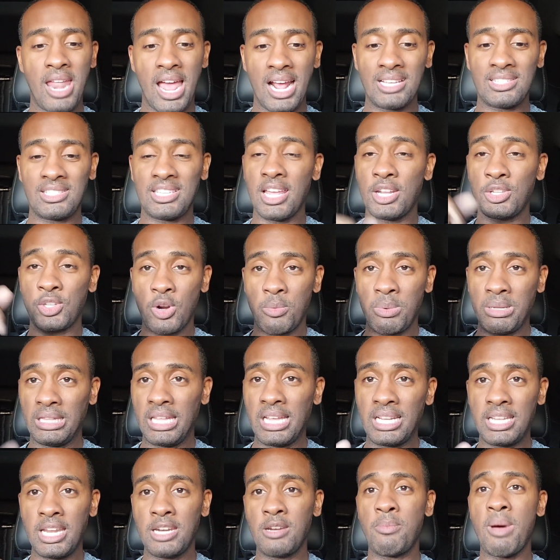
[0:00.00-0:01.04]
Like I said, it's going to be
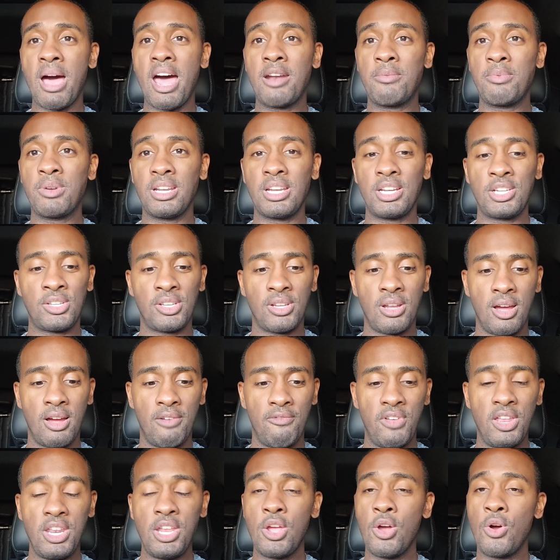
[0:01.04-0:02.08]
linked at the bottom of this
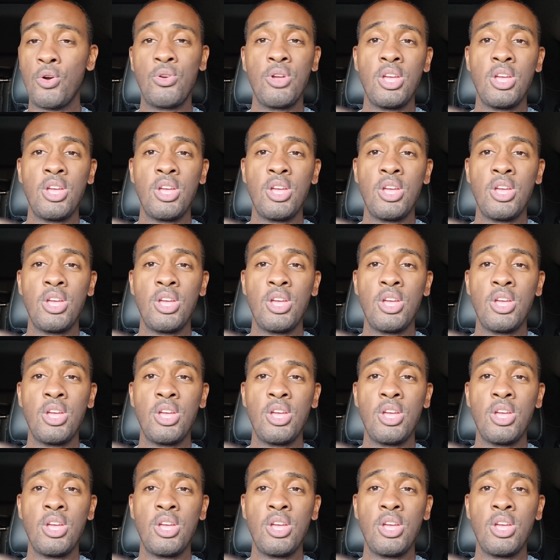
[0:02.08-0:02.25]
video.